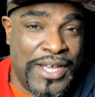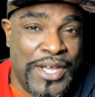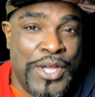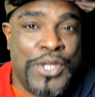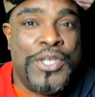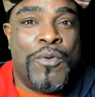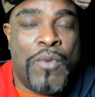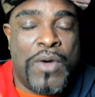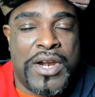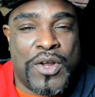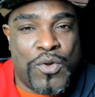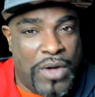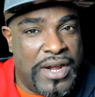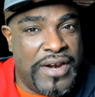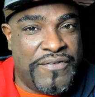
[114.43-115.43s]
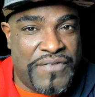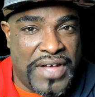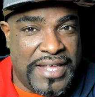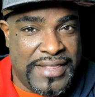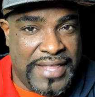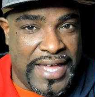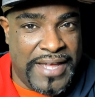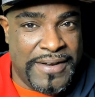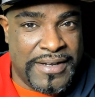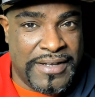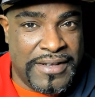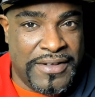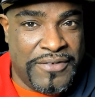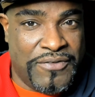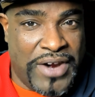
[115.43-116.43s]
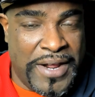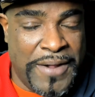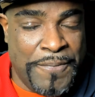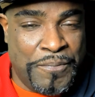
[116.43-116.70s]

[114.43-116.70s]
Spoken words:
you want to quantify that, right?